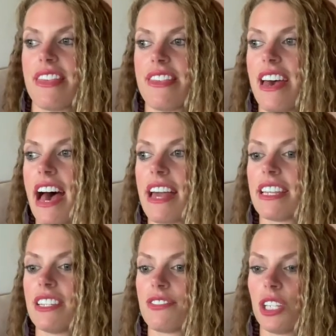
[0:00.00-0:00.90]
that
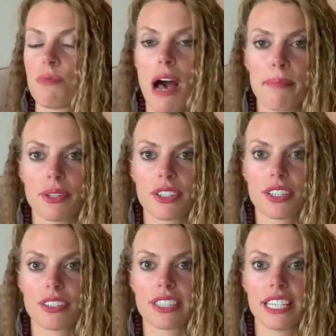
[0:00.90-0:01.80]
is really
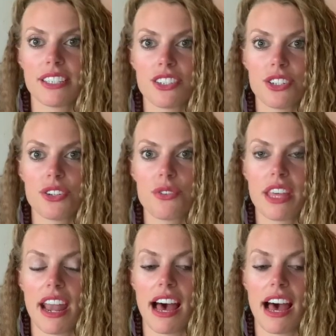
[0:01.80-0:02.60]
popular thing to do that